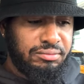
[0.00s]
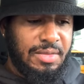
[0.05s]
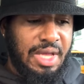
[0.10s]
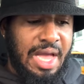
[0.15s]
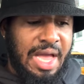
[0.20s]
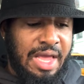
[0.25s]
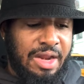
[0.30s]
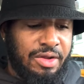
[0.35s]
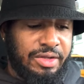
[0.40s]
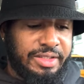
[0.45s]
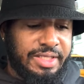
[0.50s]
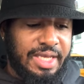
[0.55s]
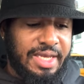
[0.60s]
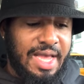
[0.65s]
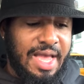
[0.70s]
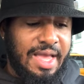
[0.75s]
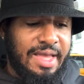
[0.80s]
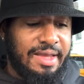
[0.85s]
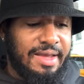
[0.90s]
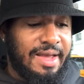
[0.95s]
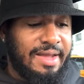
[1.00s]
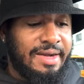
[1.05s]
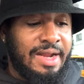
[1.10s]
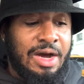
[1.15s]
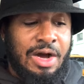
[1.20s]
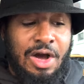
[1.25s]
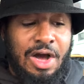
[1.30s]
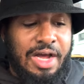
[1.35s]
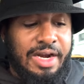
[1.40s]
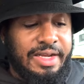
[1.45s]
I don't think I, the
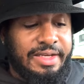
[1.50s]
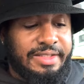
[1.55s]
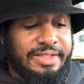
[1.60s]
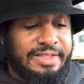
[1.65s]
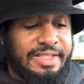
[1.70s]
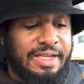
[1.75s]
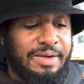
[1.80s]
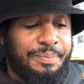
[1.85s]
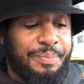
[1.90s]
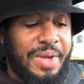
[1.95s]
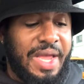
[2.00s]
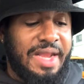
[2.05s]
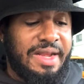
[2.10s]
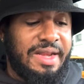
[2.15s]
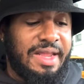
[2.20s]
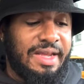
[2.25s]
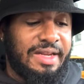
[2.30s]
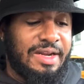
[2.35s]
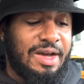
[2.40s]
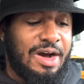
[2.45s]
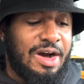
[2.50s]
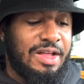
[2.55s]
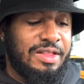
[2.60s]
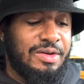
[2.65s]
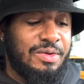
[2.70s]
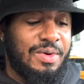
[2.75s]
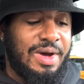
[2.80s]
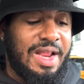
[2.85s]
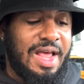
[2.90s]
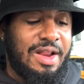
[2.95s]
is still pending, the other
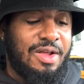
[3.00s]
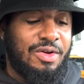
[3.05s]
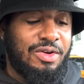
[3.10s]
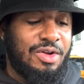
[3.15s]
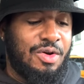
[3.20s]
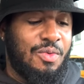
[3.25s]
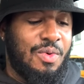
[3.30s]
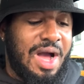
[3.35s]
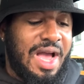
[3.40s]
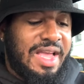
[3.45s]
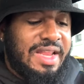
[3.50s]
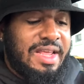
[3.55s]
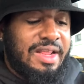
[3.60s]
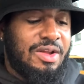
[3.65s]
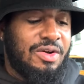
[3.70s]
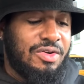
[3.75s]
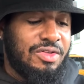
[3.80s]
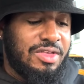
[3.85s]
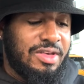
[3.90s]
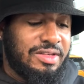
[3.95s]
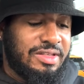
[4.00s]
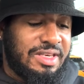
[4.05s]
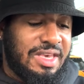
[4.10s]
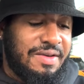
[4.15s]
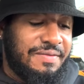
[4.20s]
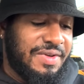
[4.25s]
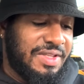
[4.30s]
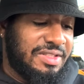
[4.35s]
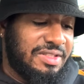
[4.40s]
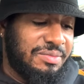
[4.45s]
one. I don't know why they don't just
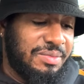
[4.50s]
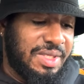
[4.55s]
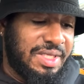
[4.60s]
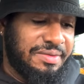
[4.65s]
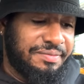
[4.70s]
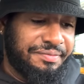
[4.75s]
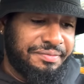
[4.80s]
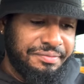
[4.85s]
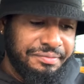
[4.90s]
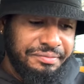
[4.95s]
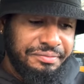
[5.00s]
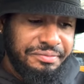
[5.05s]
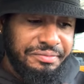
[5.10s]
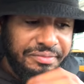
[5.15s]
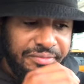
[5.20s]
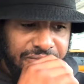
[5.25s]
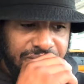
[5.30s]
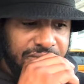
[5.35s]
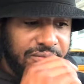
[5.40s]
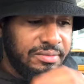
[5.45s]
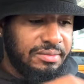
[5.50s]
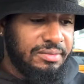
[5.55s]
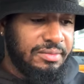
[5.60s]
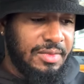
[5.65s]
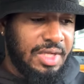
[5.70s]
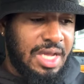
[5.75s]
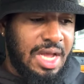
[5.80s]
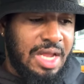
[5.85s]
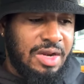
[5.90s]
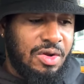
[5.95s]
give it to me.
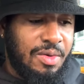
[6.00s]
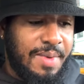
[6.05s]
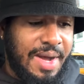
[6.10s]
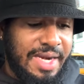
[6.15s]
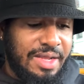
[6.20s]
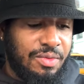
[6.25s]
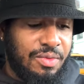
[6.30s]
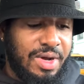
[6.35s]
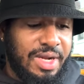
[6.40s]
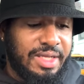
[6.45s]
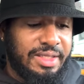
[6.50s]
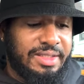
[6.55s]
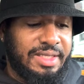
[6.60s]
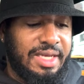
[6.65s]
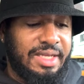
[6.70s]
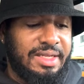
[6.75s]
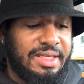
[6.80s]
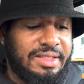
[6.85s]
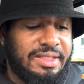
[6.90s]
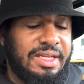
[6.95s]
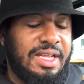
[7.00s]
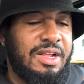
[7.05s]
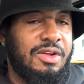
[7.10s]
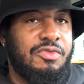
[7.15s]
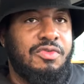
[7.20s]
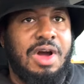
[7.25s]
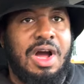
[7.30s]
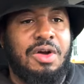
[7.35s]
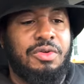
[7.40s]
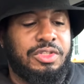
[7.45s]
Cause nobody wanna take these little
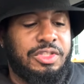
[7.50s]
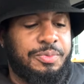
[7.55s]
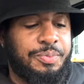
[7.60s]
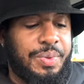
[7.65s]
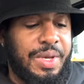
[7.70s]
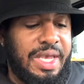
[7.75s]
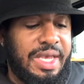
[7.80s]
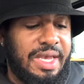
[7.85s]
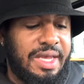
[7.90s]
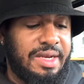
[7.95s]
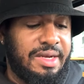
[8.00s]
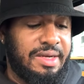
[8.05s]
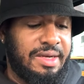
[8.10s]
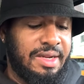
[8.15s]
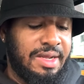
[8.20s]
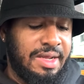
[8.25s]
routes paying,